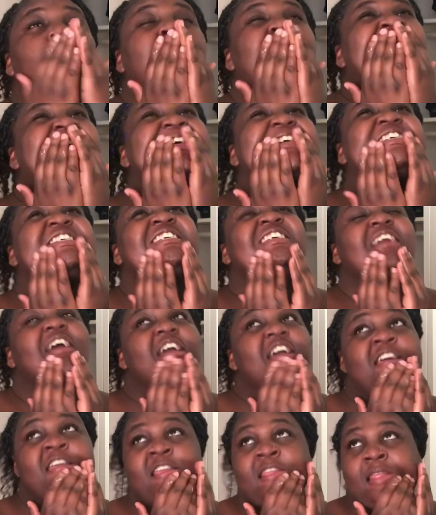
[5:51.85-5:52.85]
when I eat
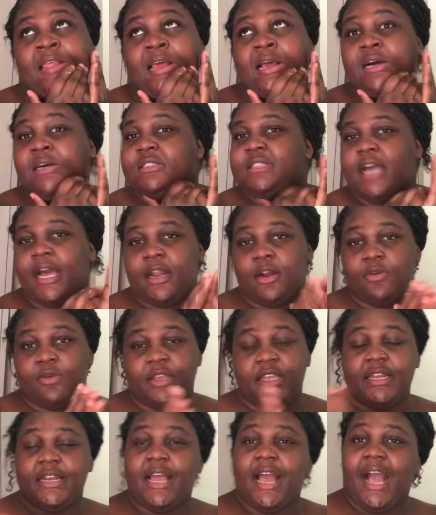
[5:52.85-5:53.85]
at his house, I don't
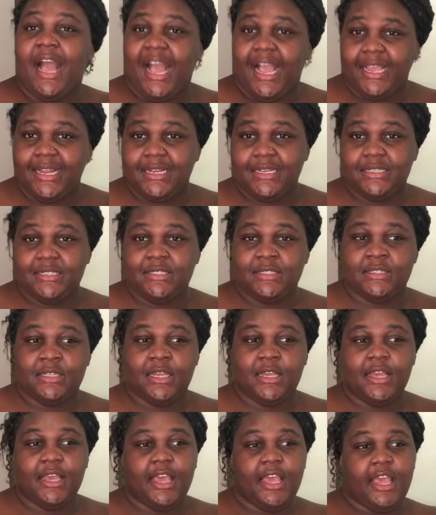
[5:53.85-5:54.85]
get the itis
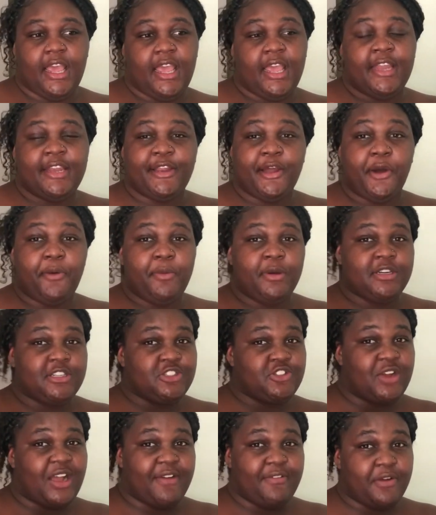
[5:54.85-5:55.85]
and don't want to
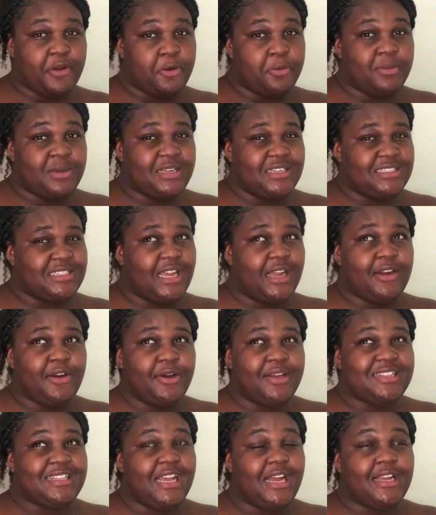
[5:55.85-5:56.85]
drive home because y'all know
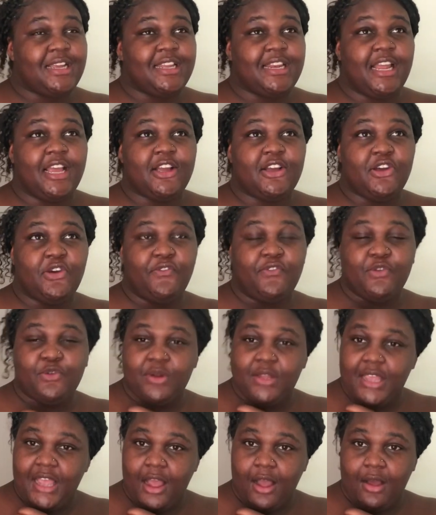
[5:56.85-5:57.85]
if y'all get that good food
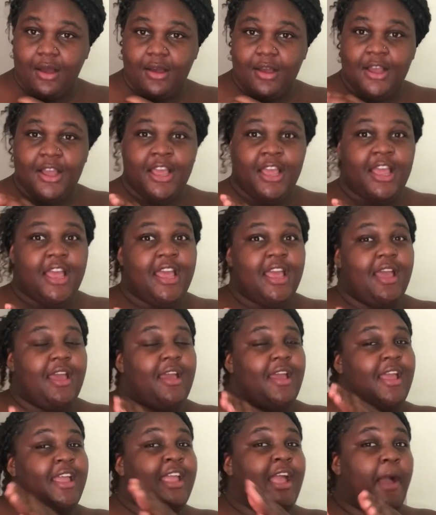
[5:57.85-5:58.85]
in y'all
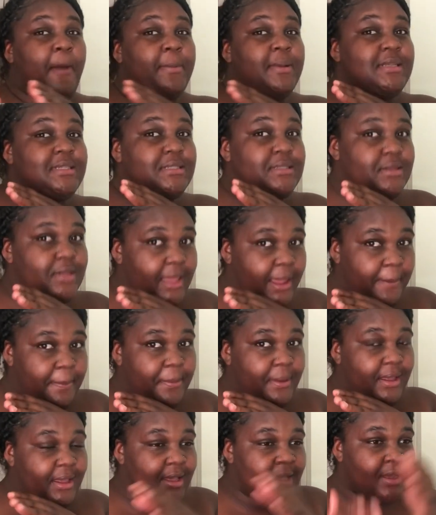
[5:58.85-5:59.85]
and y'all be
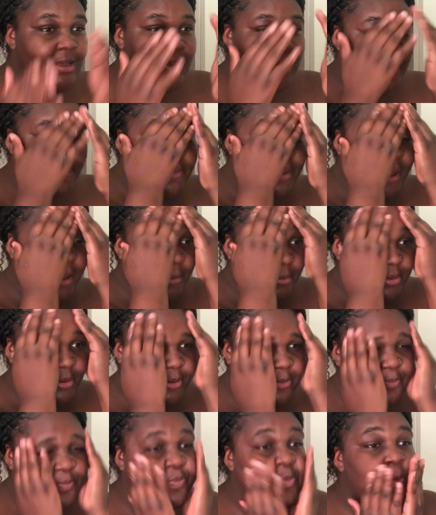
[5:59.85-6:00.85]
sleepy,
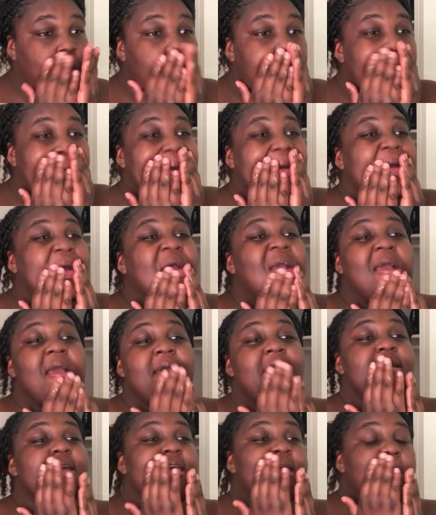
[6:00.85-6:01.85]
baby.
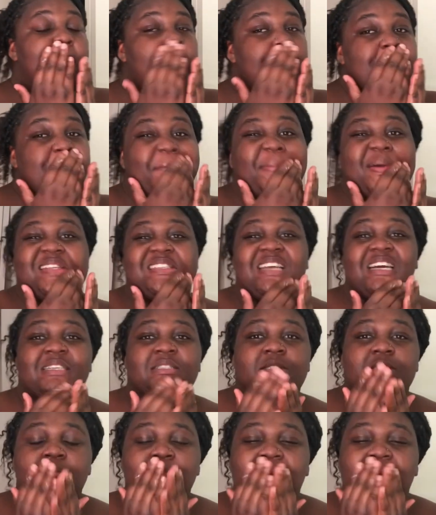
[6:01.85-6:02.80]
Yeah, but y'all see